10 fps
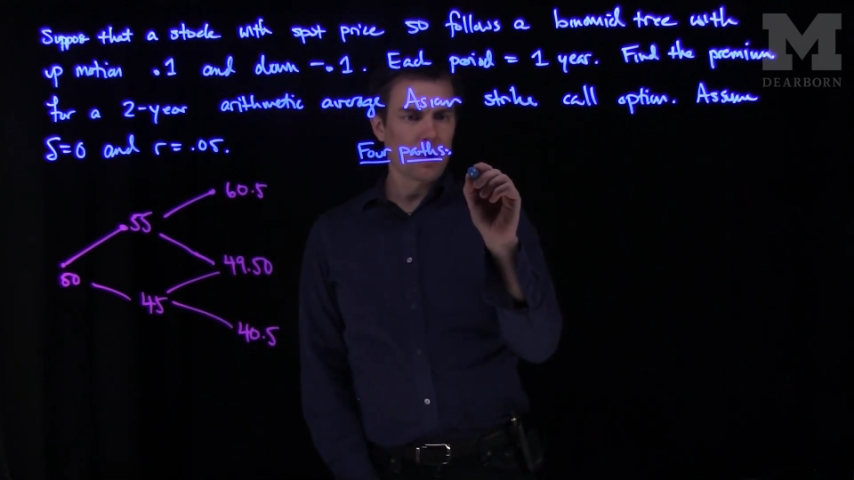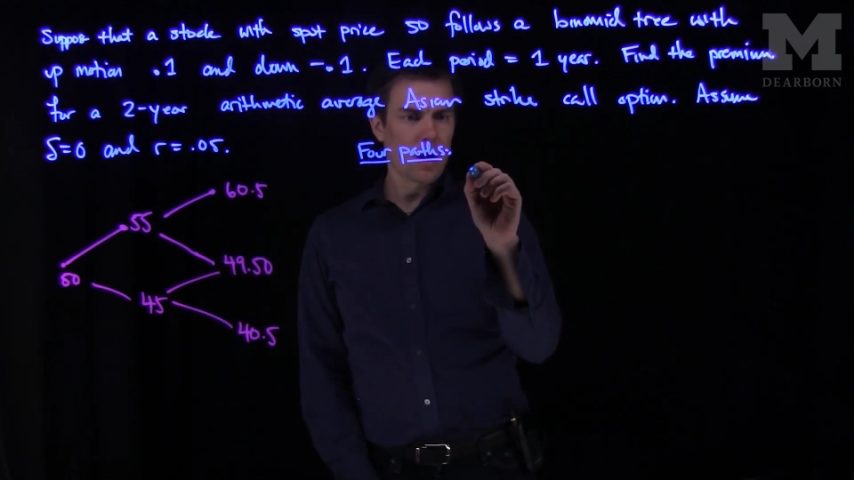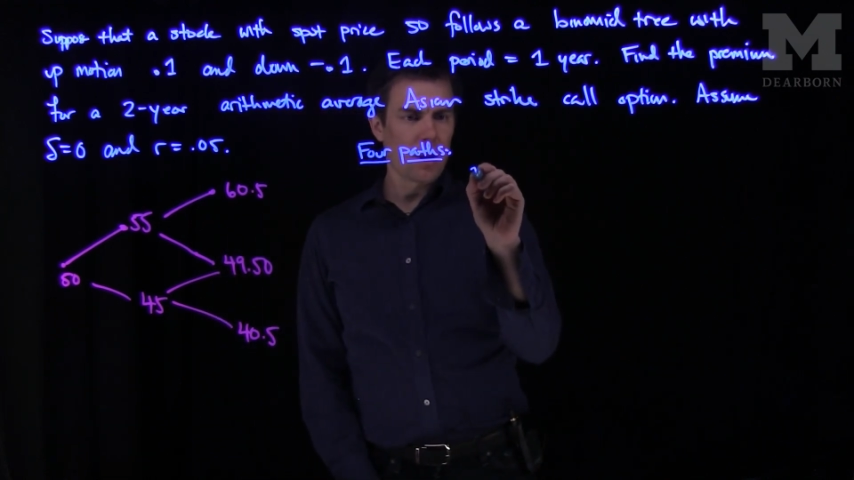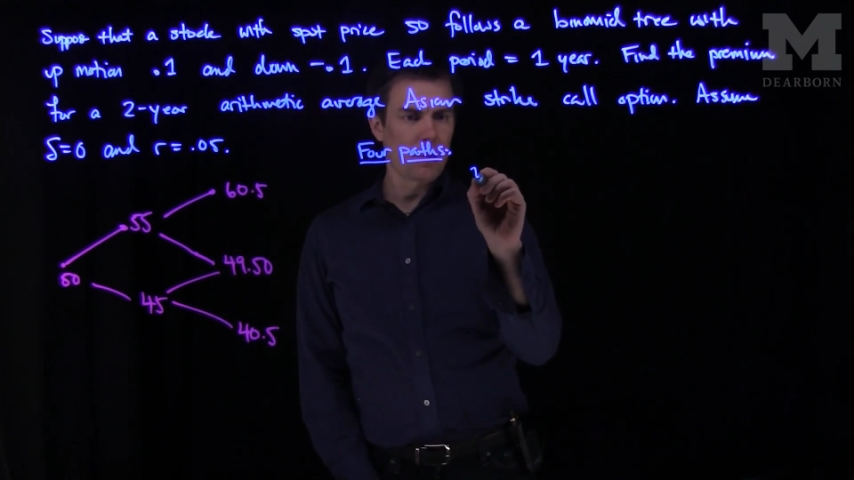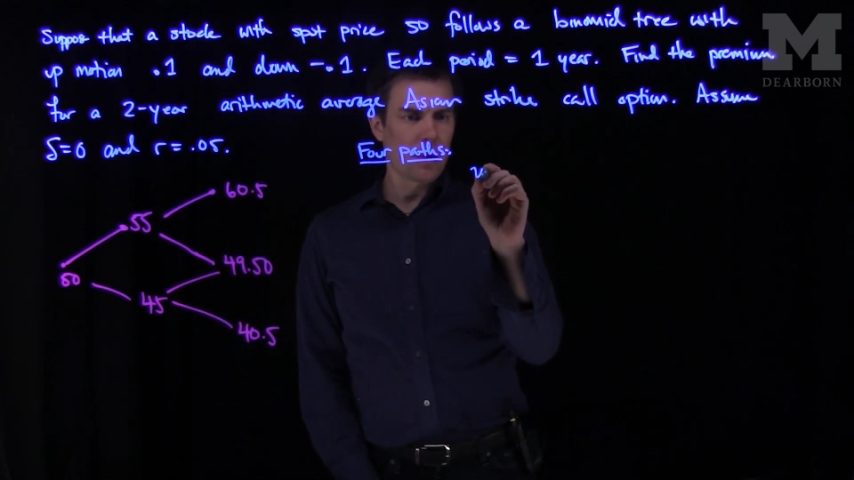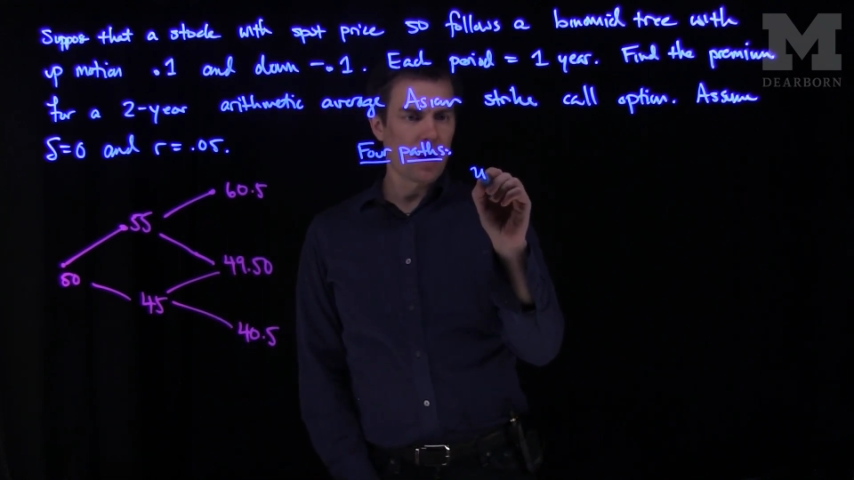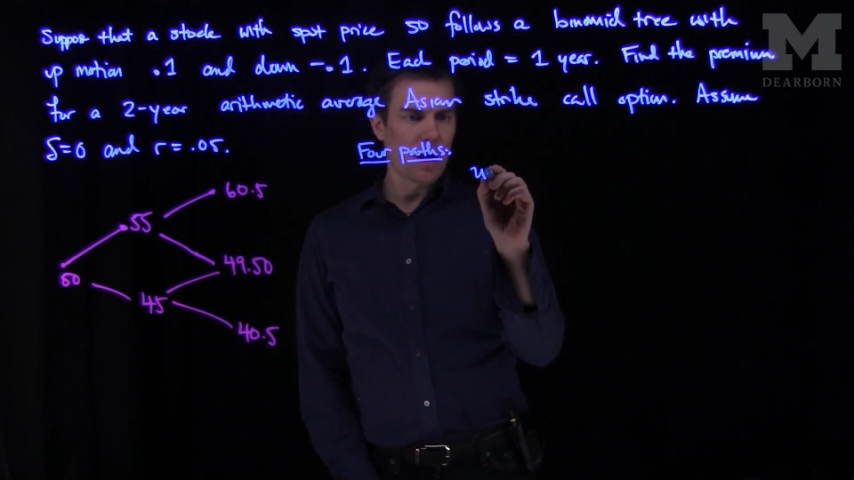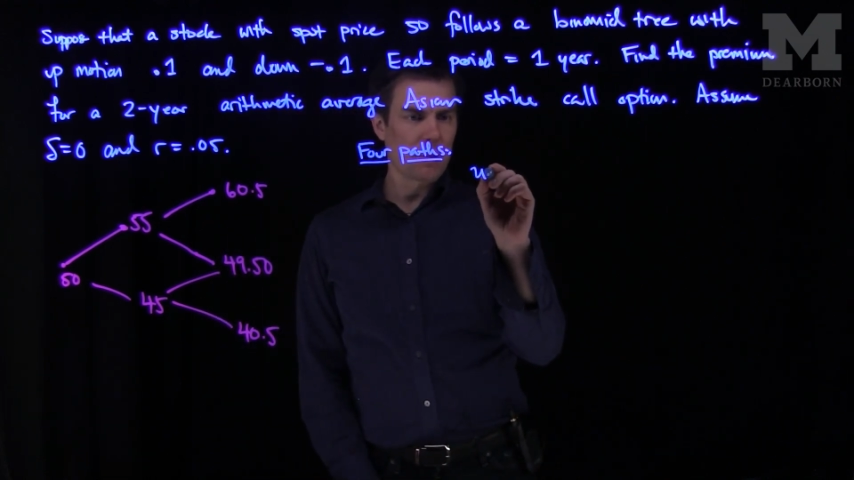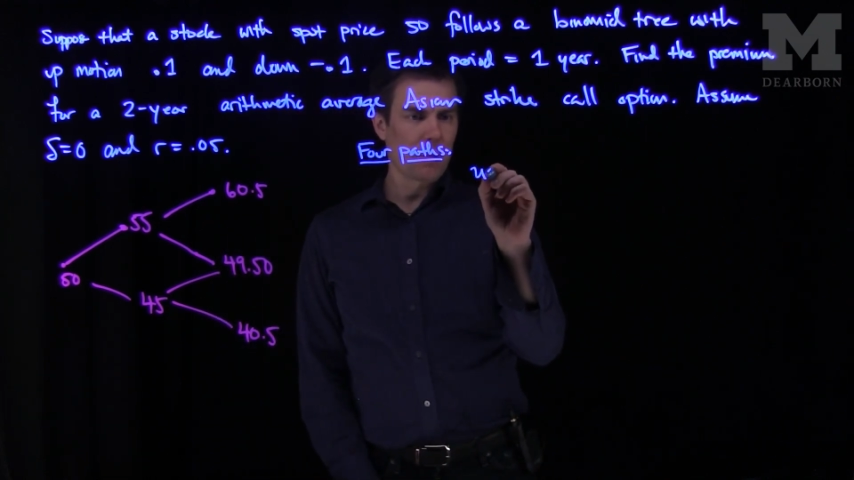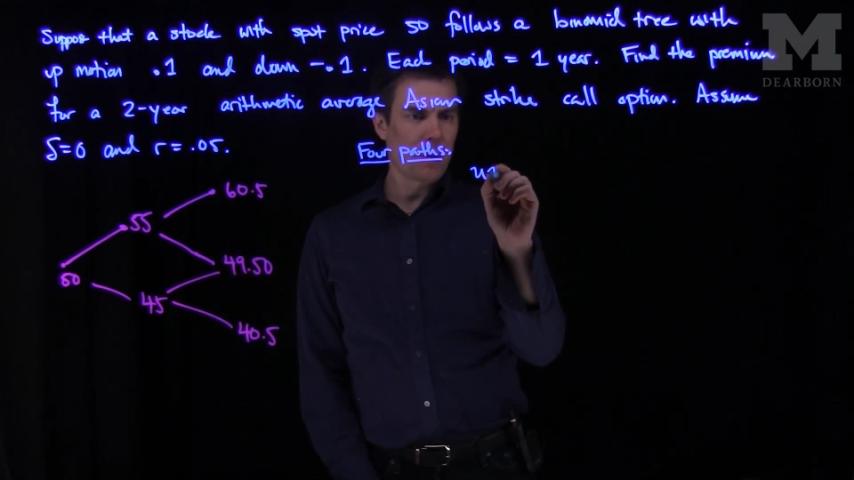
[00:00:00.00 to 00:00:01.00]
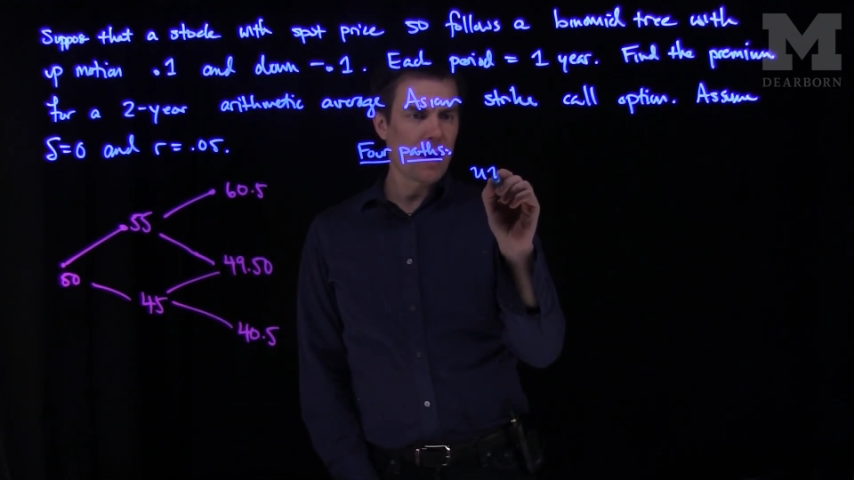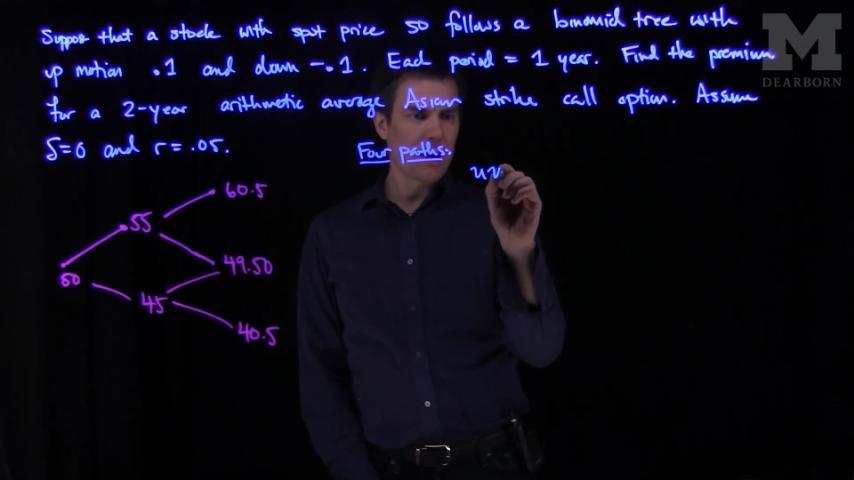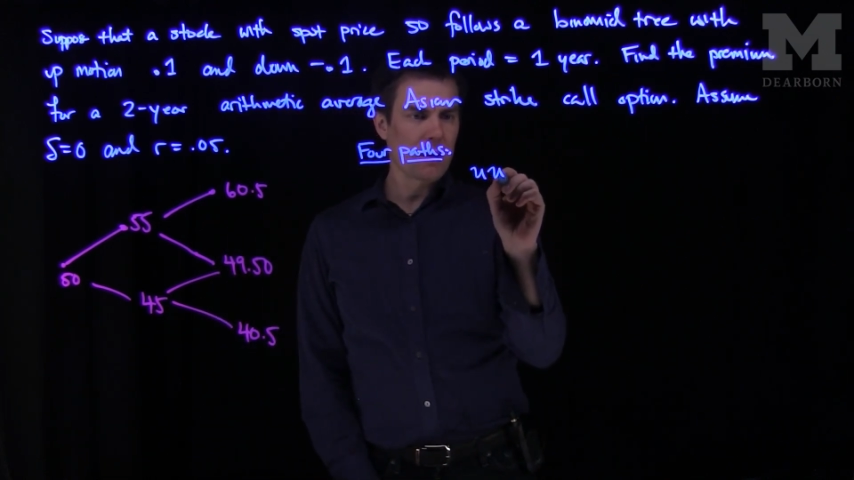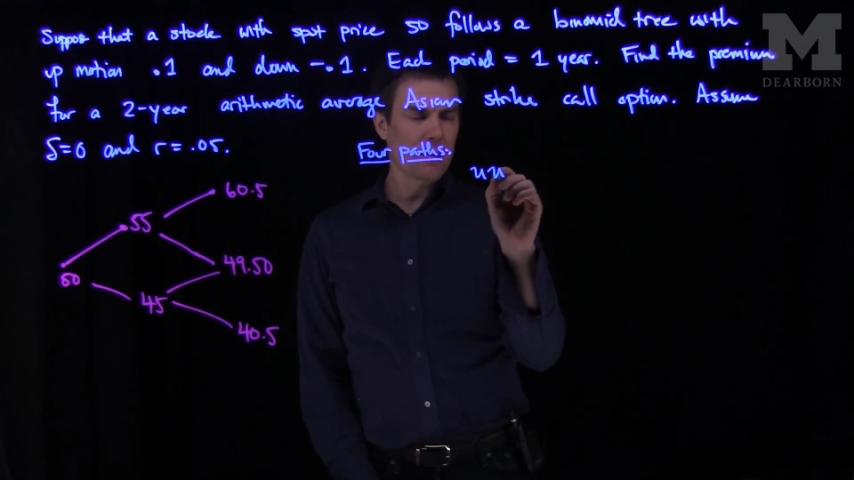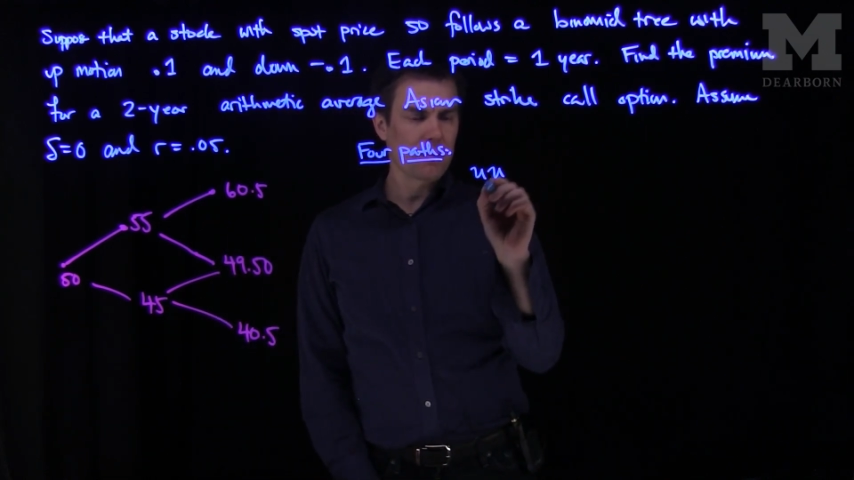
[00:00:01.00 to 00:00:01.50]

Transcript: up up path,